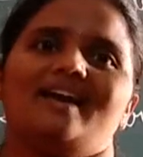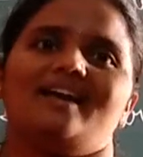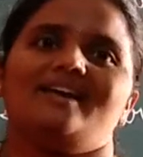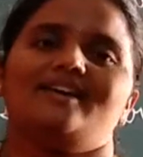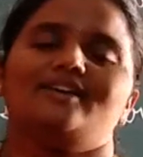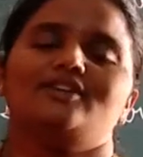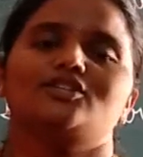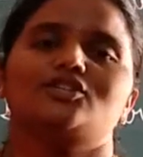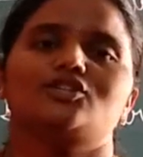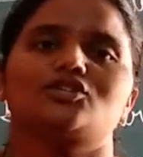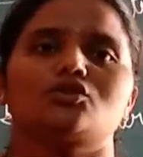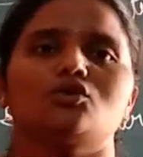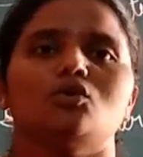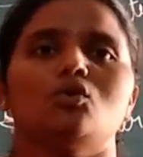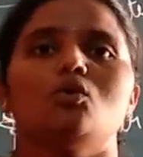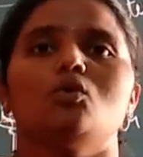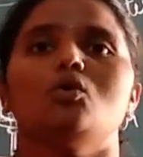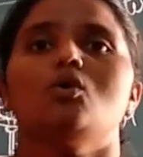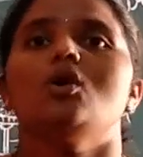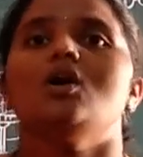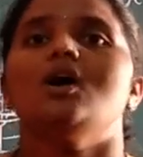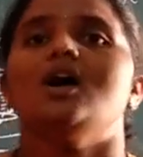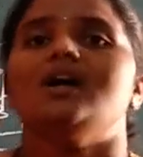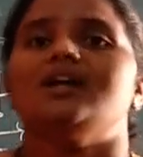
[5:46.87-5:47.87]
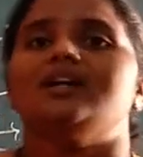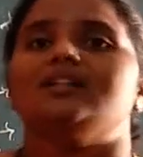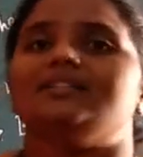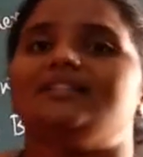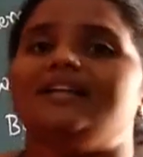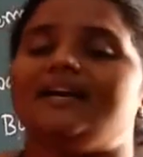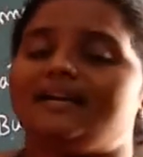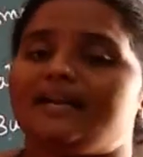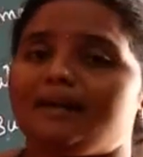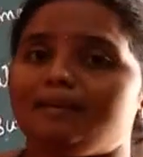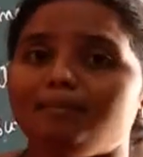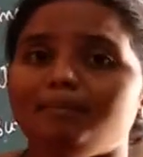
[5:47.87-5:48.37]
So the
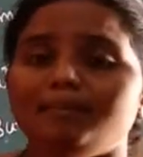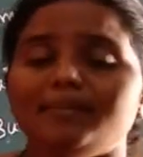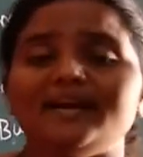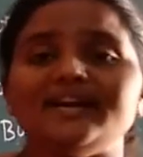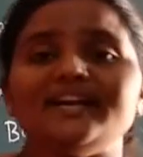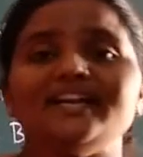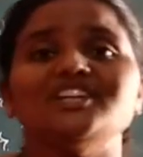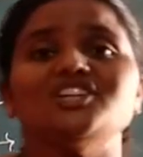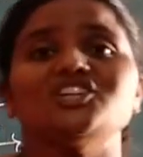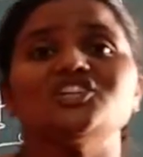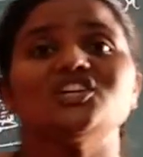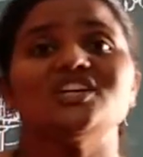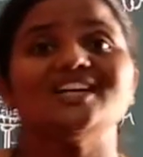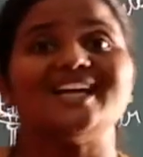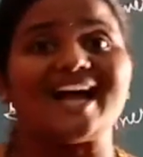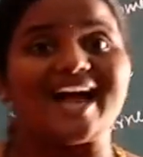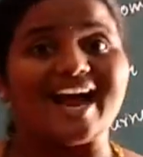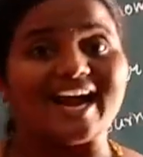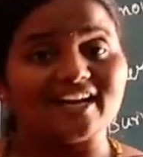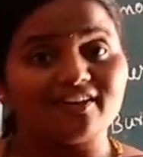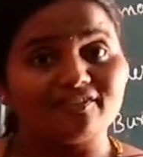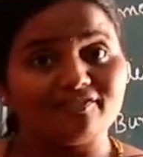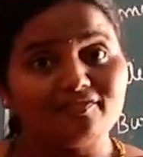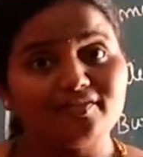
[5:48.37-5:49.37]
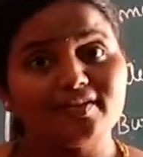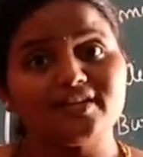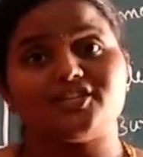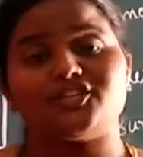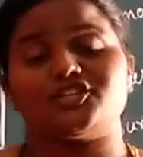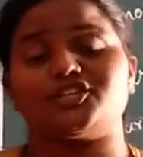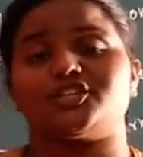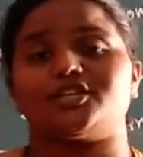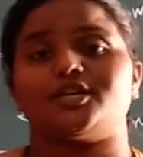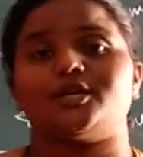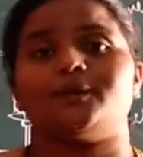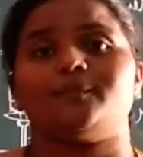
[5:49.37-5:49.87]
temperature at
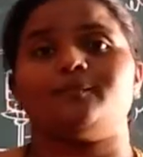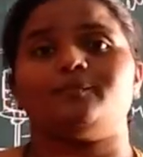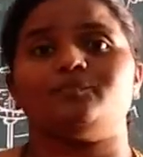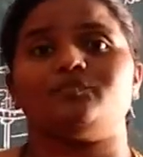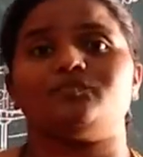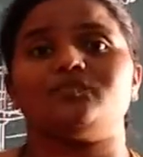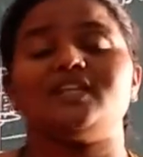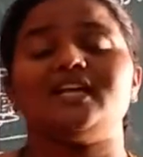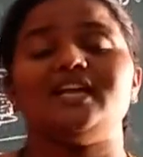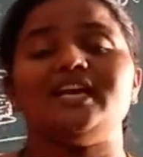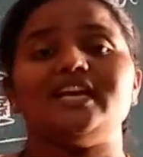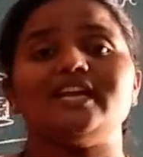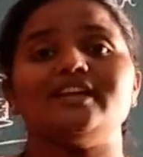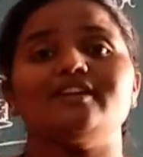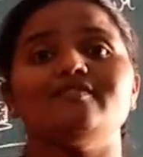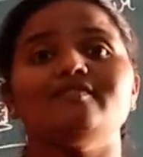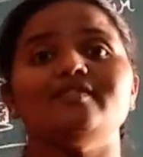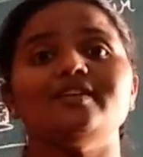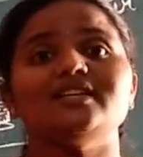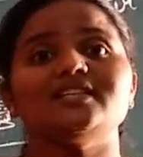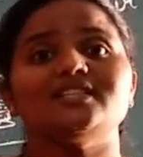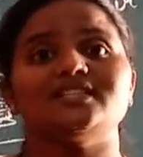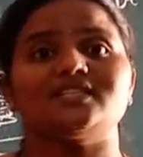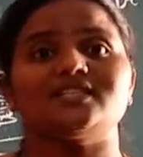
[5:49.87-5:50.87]
which the liquid